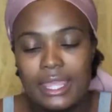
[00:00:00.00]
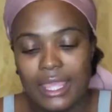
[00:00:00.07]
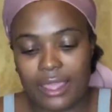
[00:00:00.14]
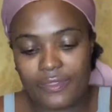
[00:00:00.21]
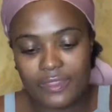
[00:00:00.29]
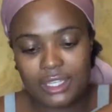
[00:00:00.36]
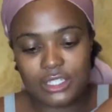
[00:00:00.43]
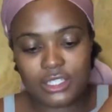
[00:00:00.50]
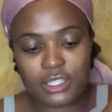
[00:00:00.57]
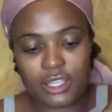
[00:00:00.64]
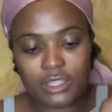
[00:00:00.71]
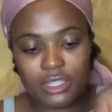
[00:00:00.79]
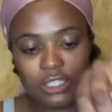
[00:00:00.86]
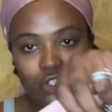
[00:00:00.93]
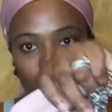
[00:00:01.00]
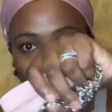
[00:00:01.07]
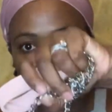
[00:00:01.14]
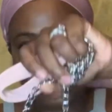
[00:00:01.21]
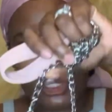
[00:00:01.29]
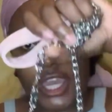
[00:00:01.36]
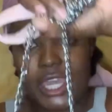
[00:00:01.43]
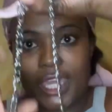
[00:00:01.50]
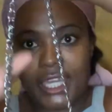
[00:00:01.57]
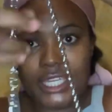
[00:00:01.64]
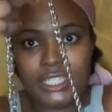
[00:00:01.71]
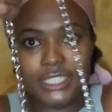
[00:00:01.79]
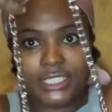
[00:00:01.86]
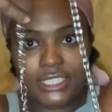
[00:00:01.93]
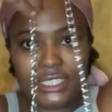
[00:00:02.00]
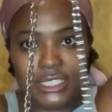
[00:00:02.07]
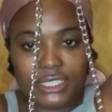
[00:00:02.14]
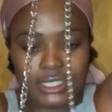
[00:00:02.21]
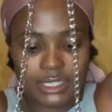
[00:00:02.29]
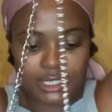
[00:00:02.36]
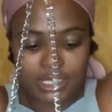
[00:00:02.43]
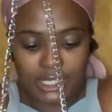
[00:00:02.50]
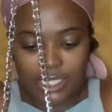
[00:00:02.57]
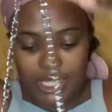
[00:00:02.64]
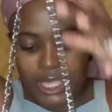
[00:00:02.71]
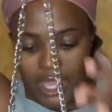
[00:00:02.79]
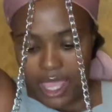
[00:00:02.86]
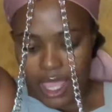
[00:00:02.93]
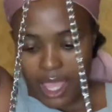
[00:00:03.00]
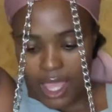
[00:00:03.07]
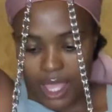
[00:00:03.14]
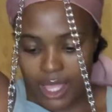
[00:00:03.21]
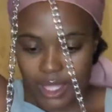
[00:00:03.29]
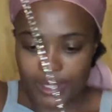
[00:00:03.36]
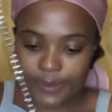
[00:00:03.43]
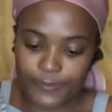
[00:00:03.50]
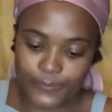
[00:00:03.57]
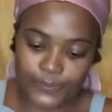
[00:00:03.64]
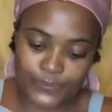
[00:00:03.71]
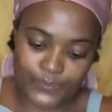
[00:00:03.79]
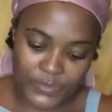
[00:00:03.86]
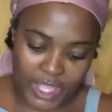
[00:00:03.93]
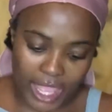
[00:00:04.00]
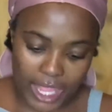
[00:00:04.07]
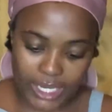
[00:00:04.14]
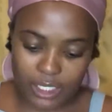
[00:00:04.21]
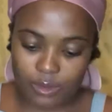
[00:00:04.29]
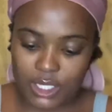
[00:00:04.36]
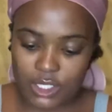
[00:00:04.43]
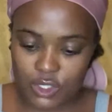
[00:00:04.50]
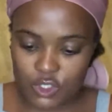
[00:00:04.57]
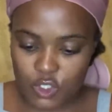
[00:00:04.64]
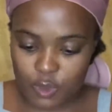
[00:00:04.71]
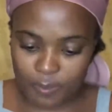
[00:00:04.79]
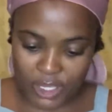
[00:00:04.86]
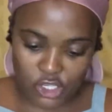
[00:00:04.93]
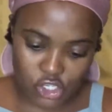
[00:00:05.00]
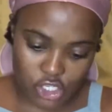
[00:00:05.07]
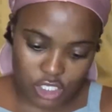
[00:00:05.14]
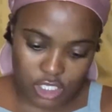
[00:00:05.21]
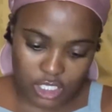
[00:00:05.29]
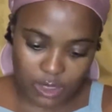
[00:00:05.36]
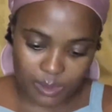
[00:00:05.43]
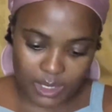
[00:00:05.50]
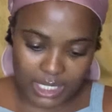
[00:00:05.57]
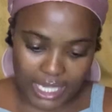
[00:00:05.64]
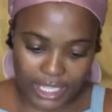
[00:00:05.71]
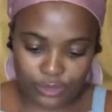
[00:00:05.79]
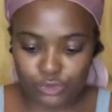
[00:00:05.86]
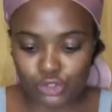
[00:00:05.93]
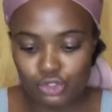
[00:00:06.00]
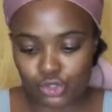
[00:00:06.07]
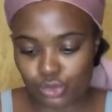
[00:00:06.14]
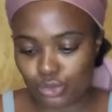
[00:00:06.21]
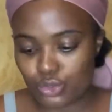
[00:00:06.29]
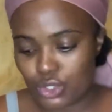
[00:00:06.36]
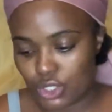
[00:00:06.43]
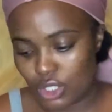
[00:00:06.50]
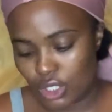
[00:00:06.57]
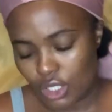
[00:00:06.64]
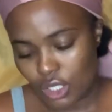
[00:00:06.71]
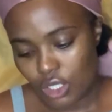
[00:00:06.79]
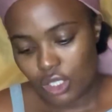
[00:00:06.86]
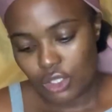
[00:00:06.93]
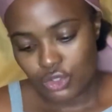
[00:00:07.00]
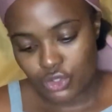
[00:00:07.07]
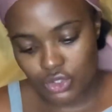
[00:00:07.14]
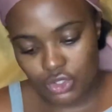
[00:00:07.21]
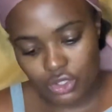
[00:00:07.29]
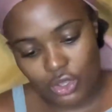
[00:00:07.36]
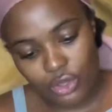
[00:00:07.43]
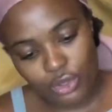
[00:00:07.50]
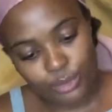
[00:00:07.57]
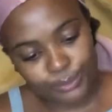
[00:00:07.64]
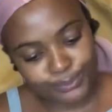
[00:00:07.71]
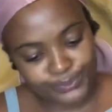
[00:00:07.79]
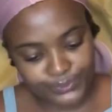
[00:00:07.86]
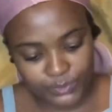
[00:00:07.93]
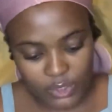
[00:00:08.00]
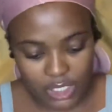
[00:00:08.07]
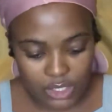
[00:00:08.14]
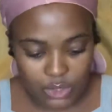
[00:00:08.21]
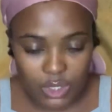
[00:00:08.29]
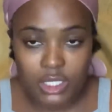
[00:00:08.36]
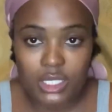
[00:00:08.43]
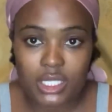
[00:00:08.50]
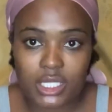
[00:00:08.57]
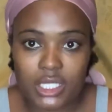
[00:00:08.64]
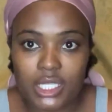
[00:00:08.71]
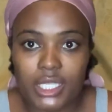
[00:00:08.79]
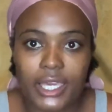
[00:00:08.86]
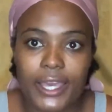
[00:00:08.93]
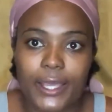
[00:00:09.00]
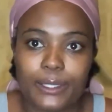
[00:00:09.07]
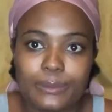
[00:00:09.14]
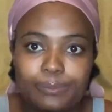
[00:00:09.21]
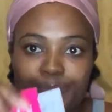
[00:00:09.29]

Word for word: and then it's got this chain um and it was not special it was like reduced so as you can see here